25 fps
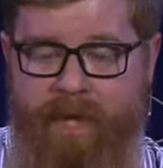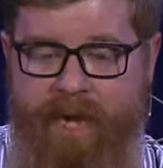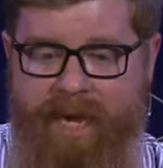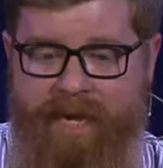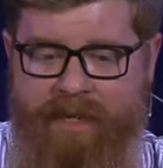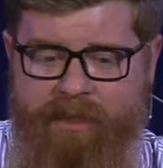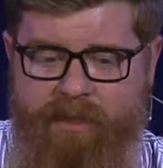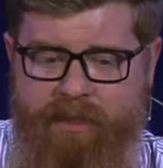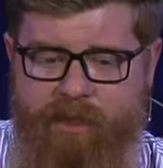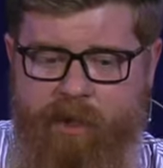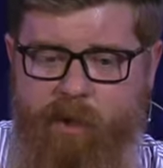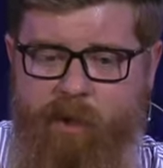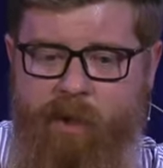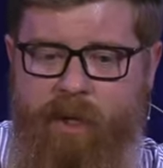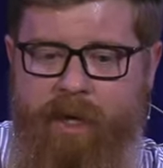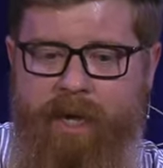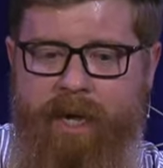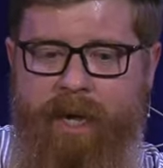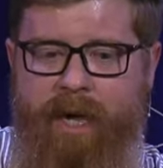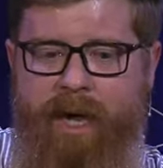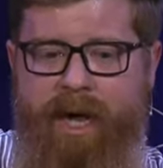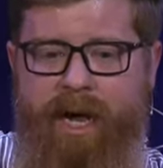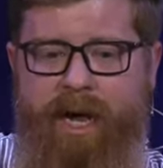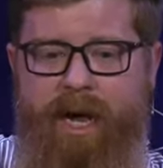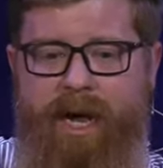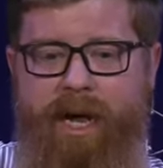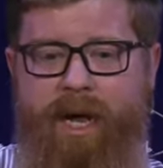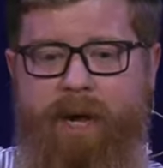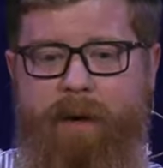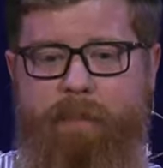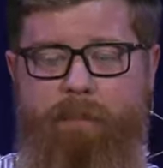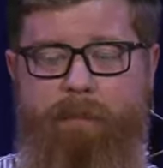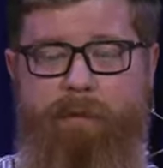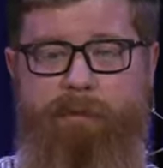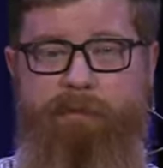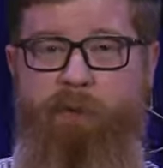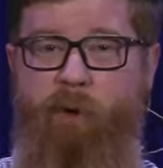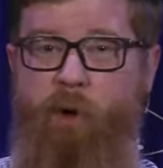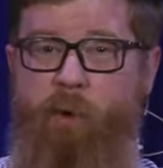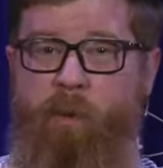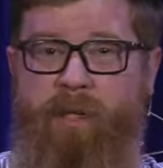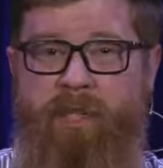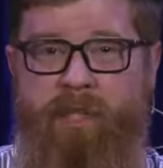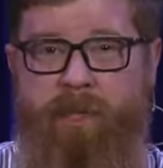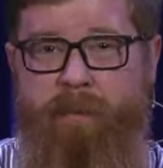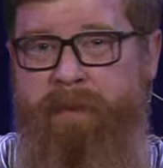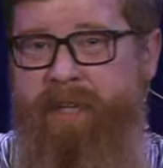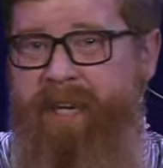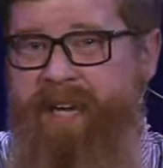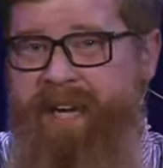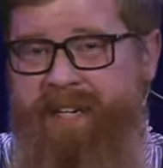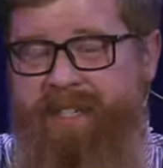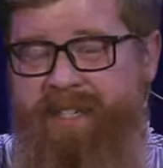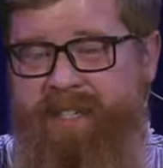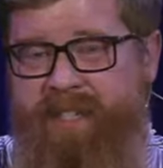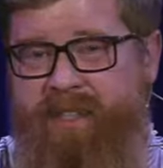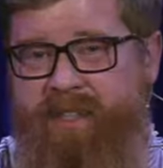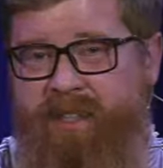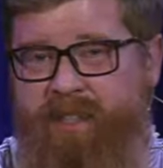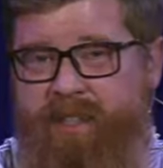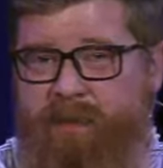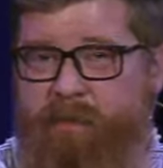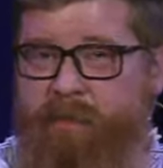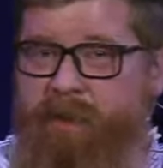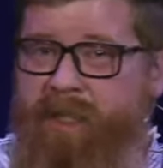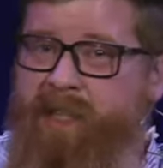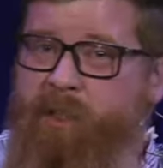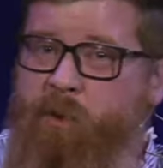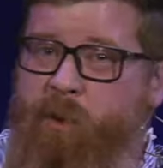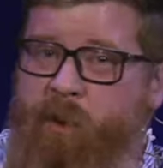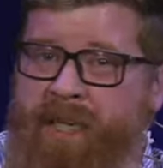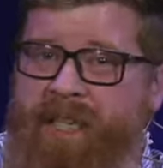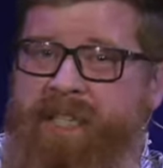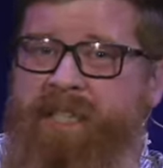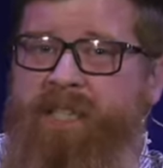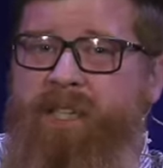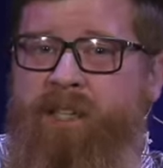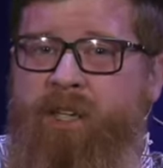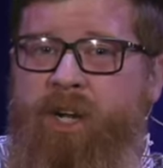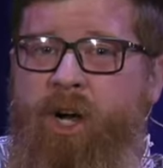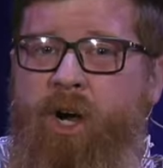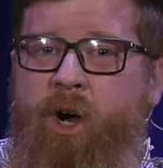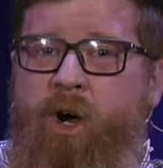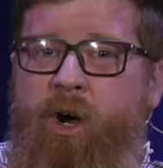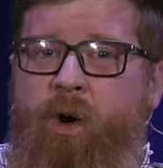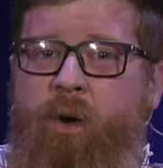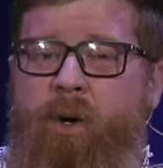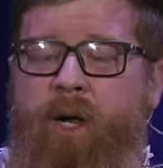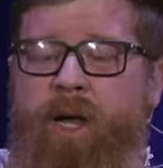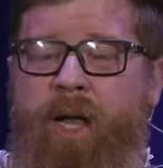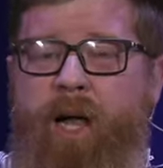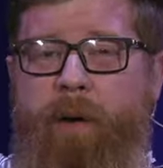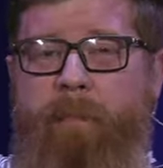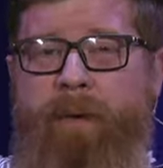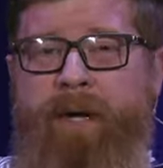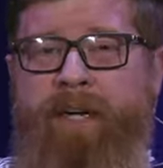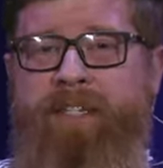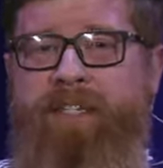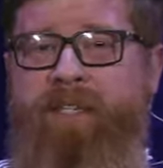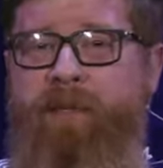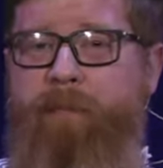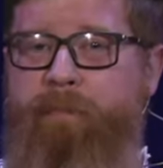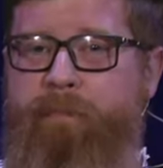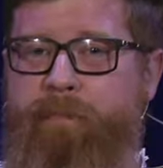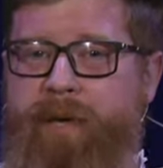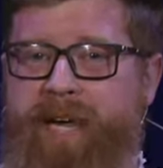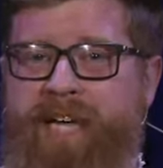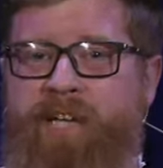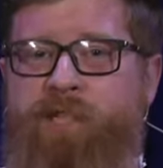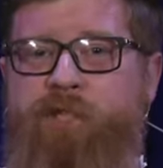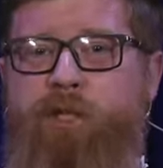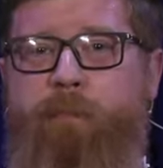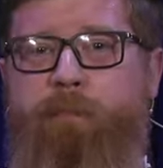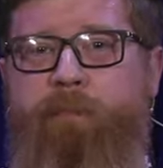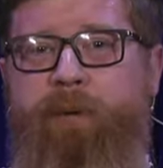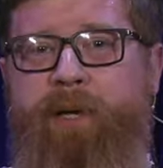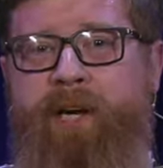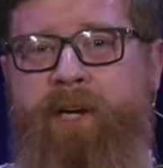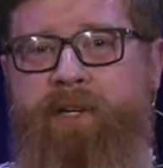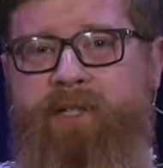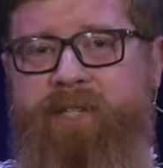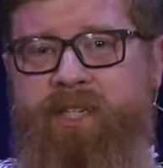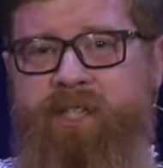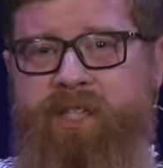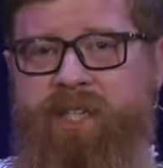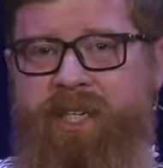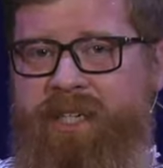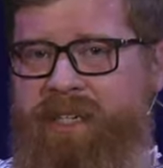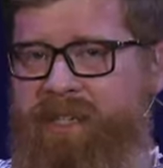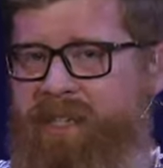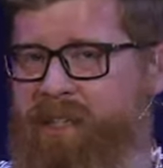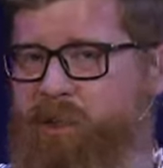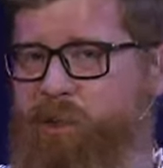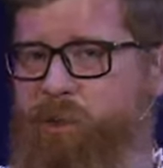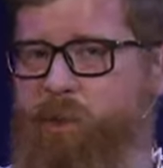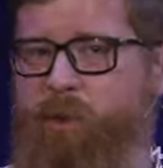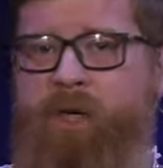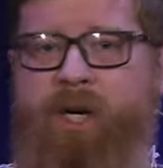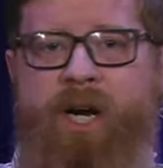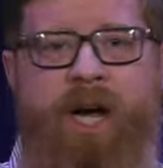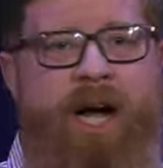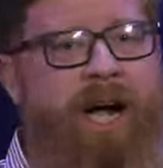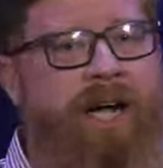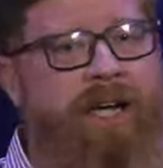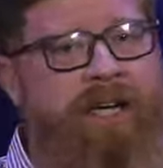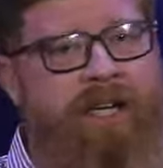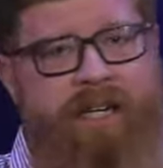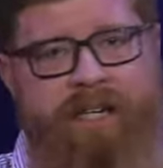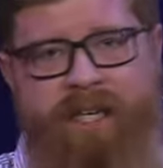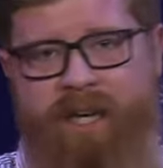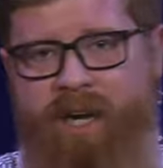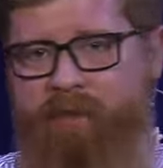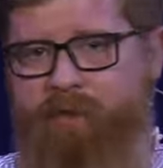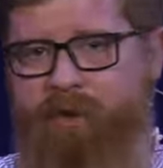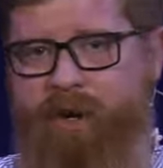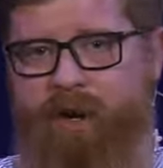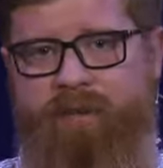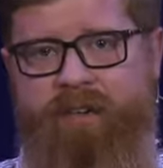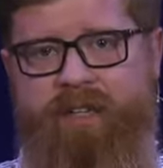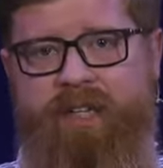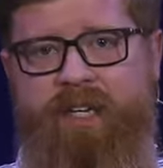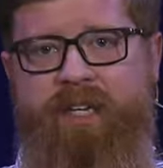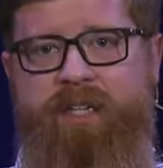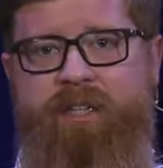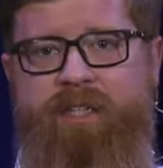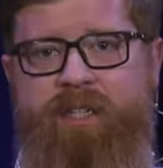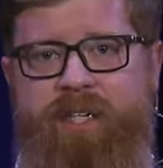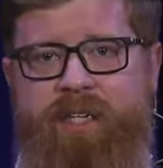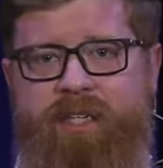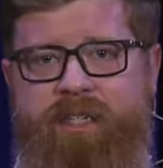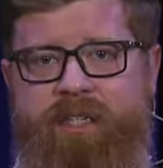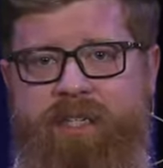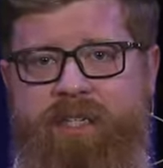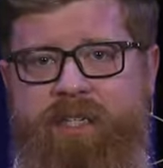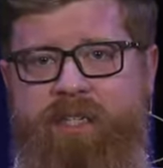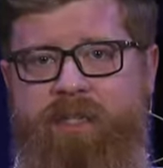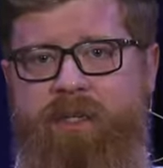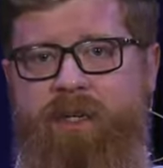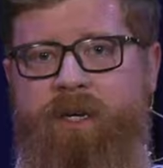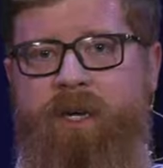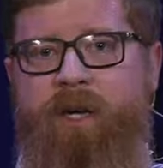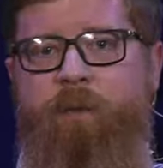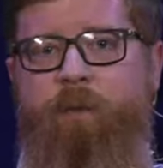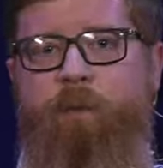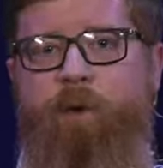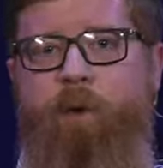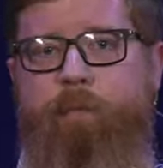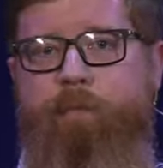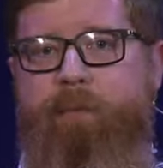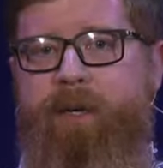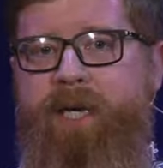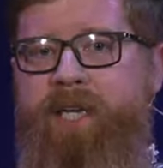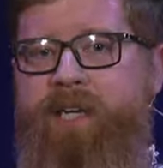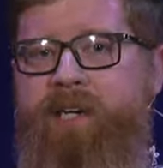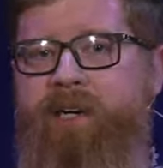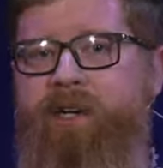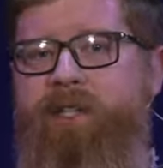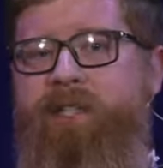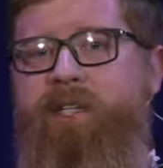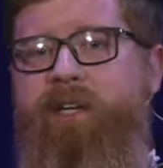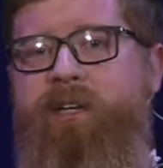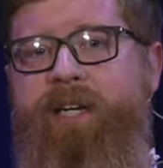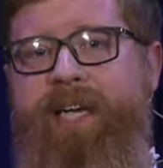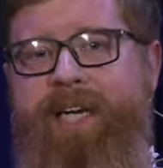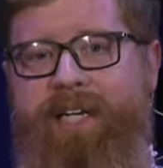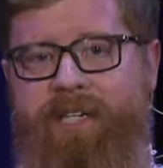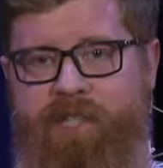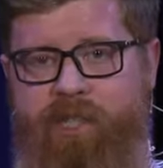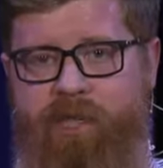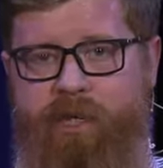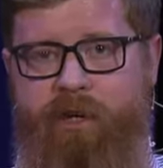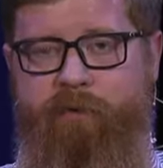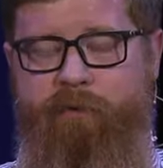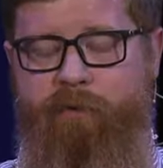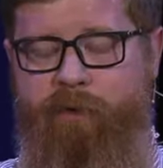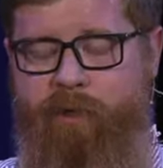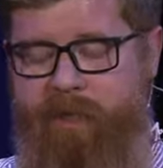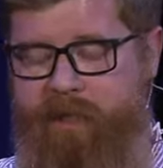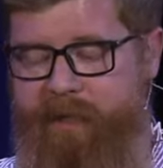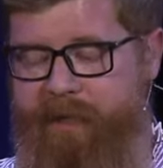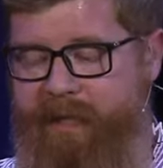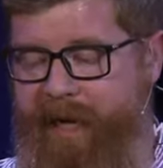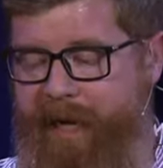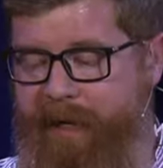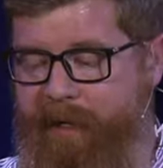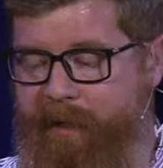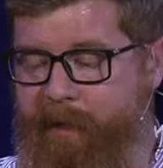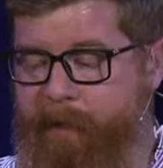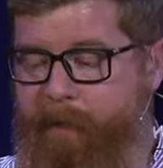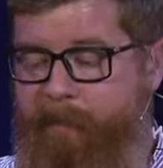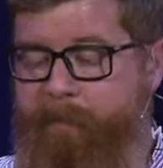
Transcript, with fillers: And so uh, before we jump into Exodus, there's some things we need to know about some major players in Genesis. We're not going to cover everything in Genesis. We'll be here till next year if we did that.